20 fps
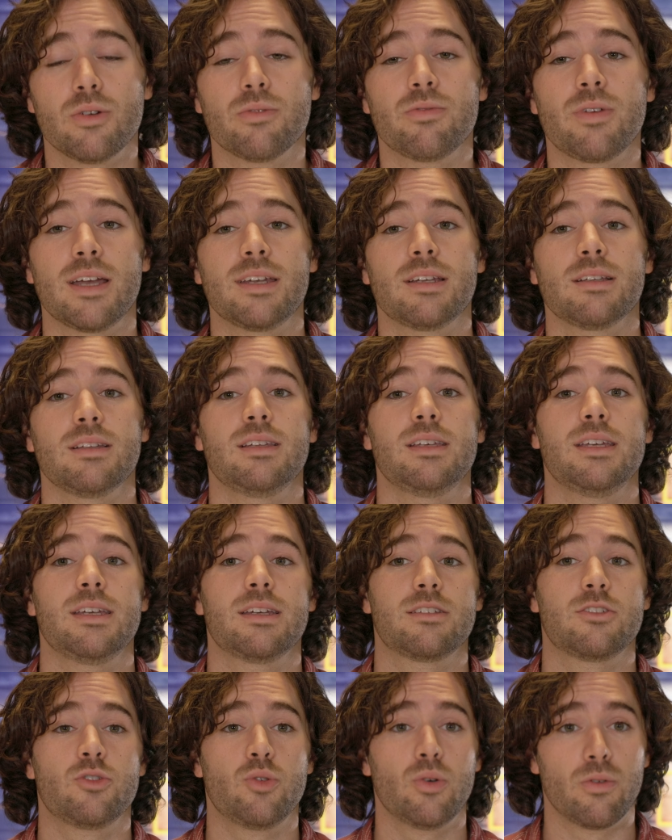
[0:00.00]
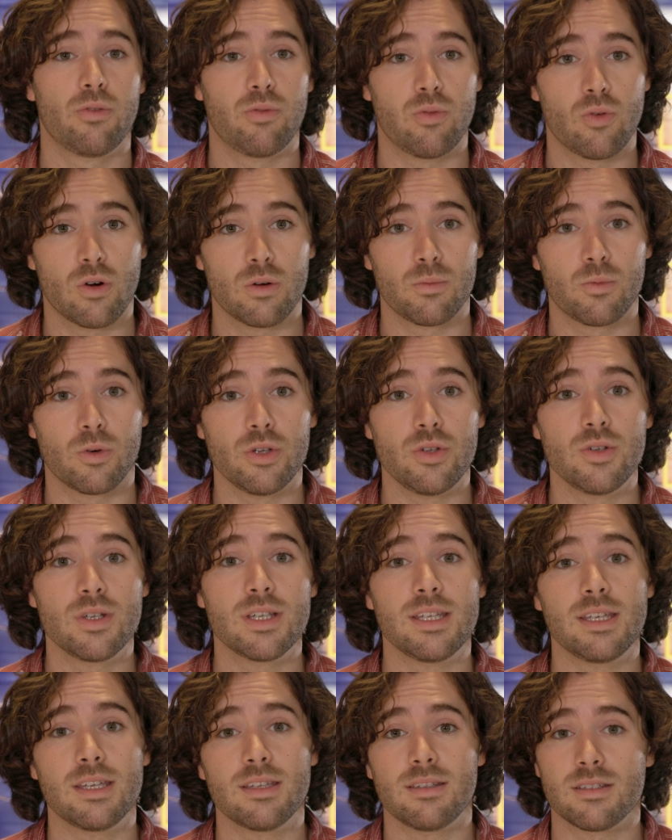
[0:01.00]
you'll find a link to a form where you
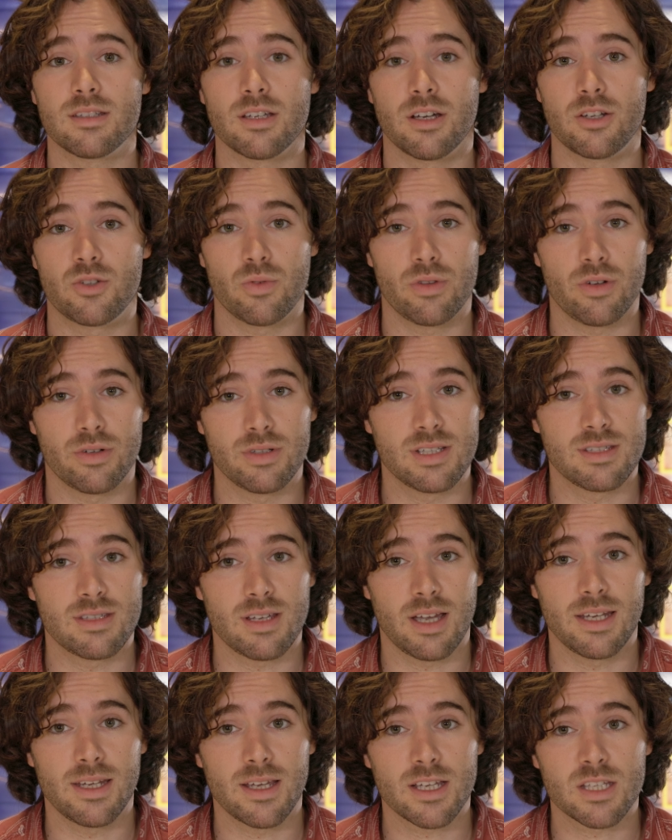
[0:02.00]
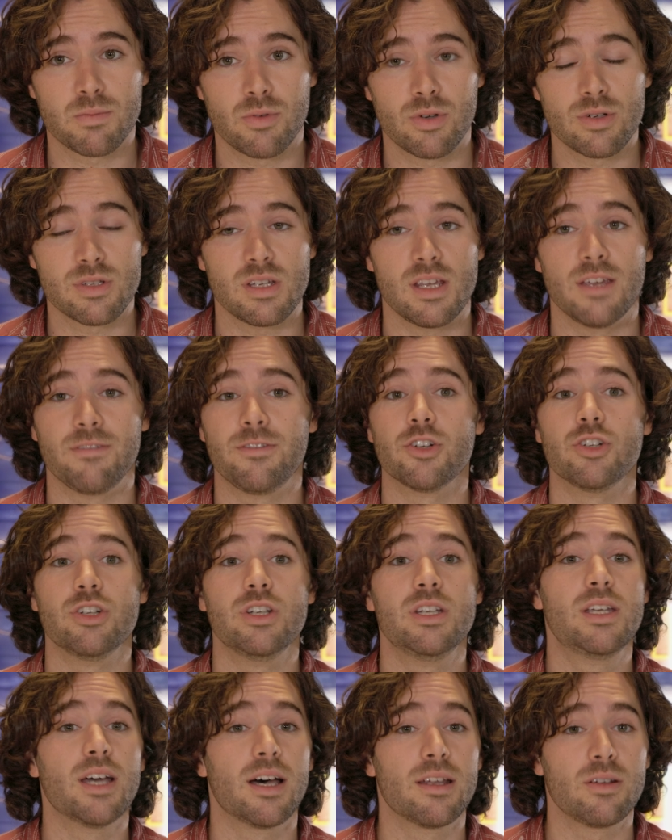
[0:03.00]
can get in touch with our design experts if you're
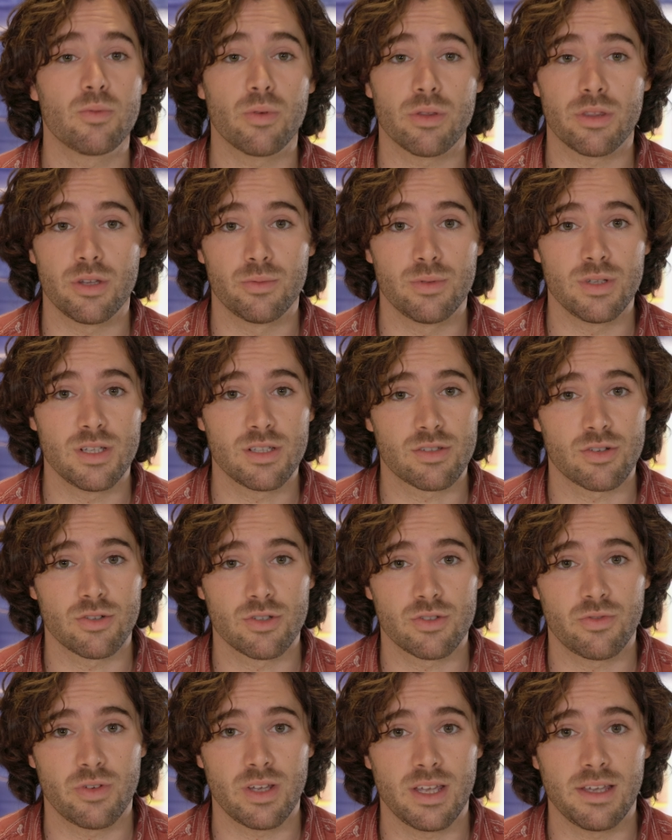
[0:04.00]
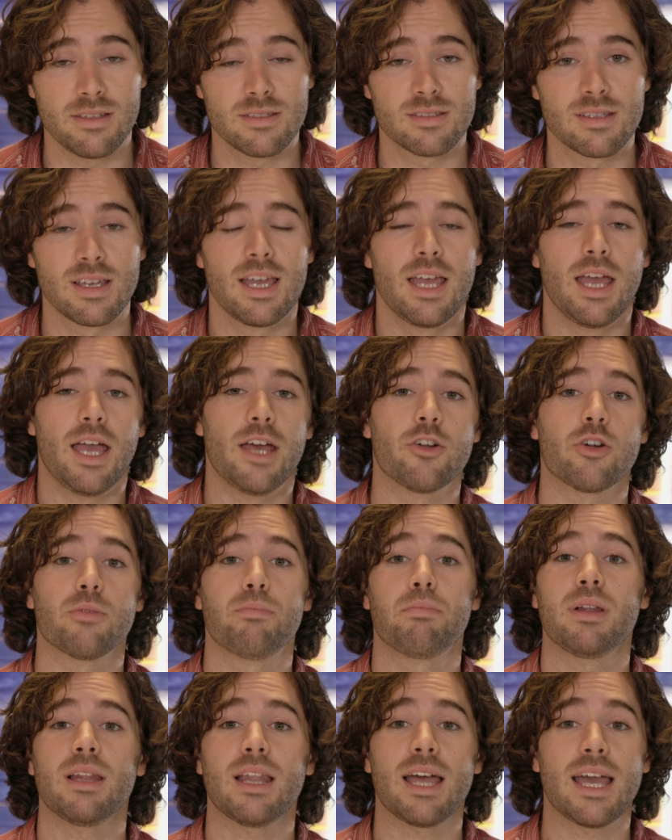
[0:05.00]
done with the research phase and are
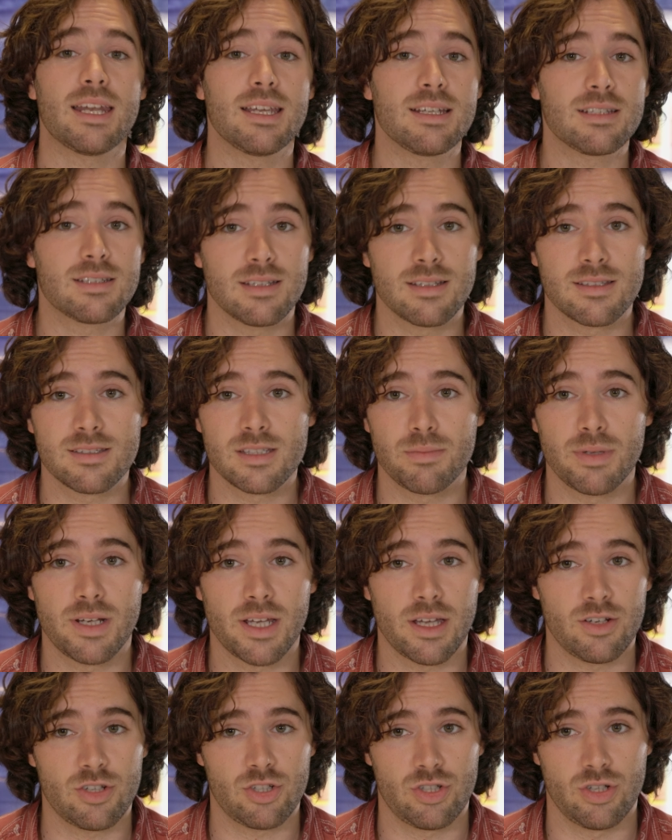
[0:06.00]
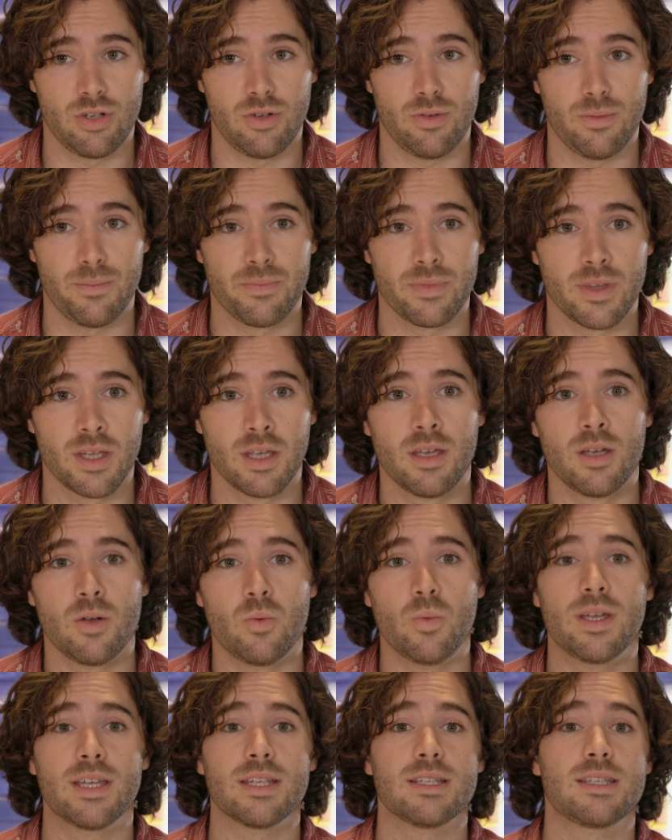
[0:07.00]
planning to exhibit at a show.
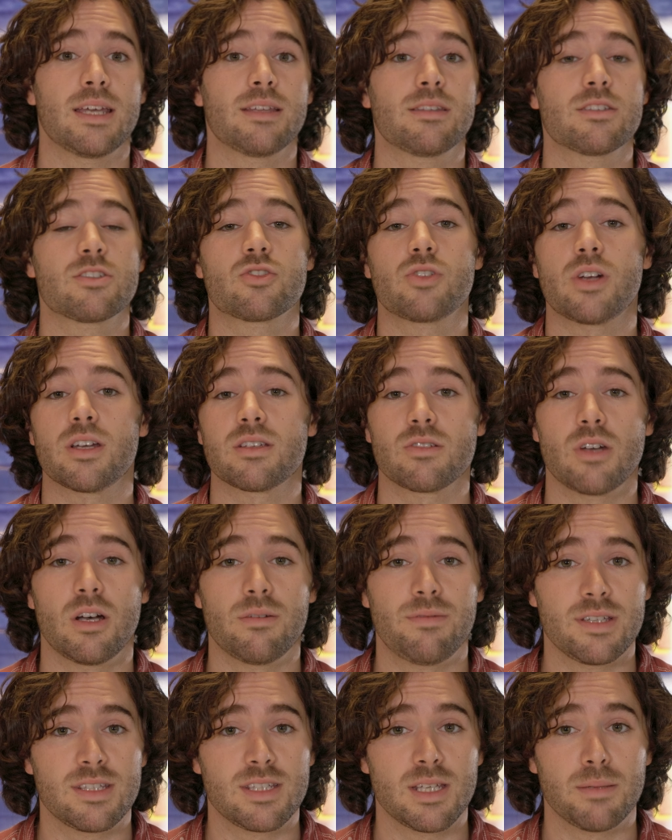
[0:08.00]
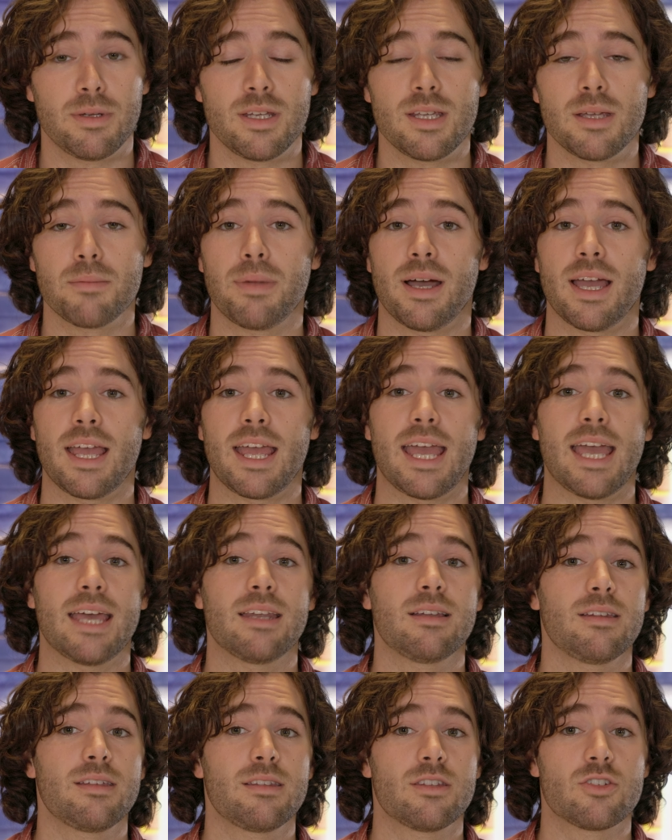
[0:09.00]
We can take the stress off exhibiting by
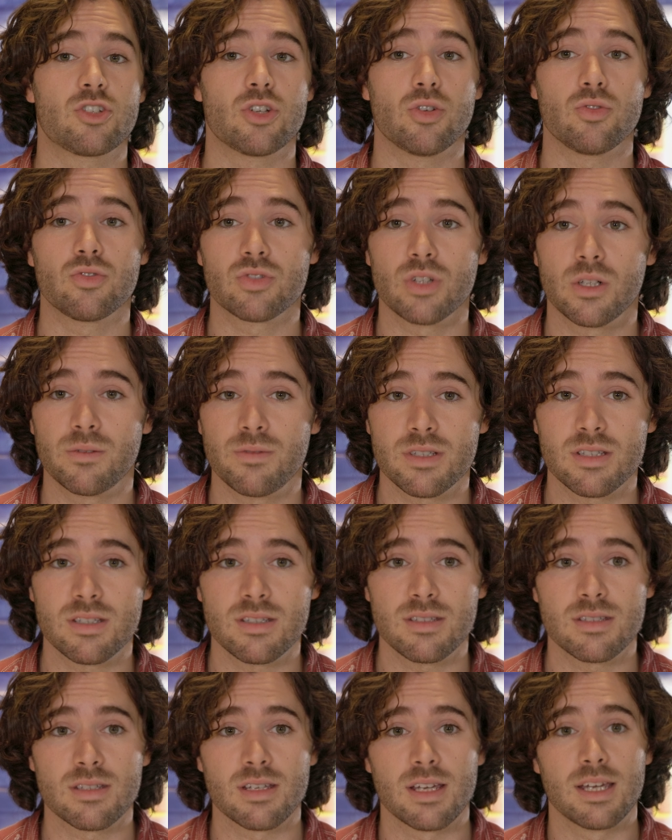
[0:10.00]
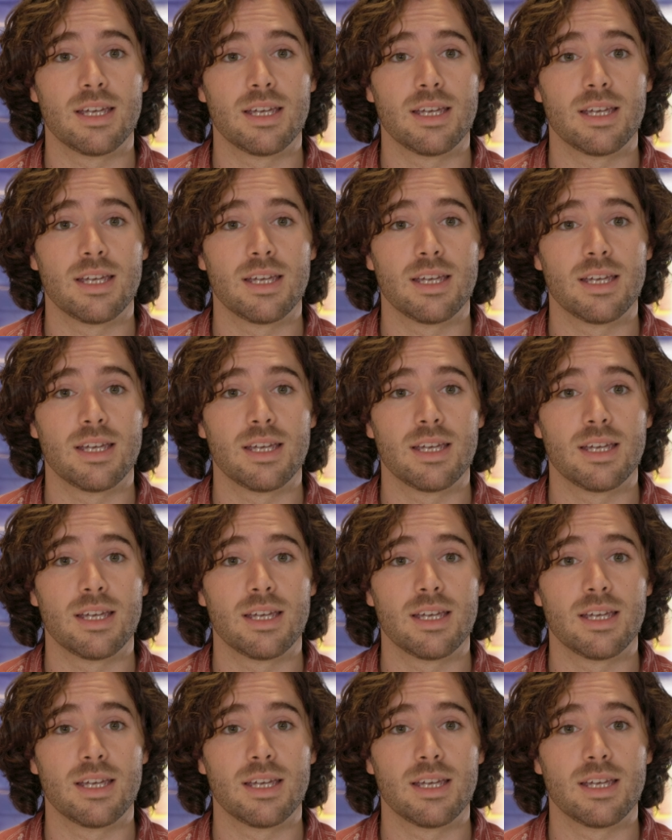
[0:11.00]
handling the show services,